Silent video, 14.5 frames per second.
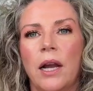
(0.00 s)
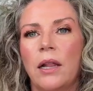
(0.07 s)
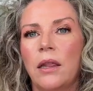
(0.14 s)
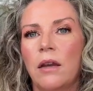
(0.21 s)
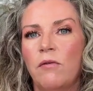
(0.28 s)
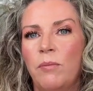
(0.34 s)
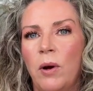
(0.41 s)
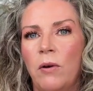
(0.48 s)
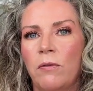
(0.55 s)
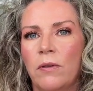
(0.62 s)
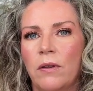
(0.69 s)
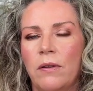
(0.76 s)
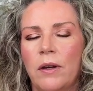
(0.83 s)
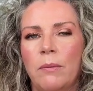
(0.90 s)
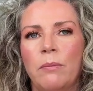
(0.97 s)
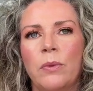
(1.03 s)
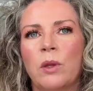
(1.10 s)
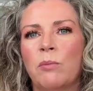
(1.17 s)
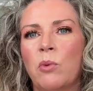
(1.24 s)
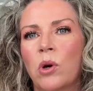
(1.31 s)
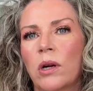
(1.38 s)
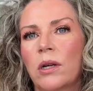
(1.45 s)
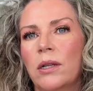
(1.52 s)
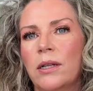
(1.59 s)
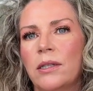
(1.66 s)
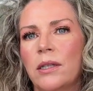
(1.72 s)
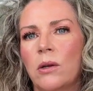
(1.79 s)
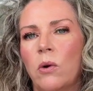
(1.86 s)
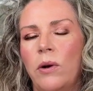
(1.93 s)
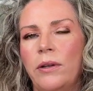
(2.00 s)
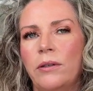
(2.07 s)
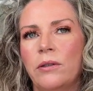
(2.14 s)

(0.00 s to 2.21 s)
I love both of them. The pore cleansing oil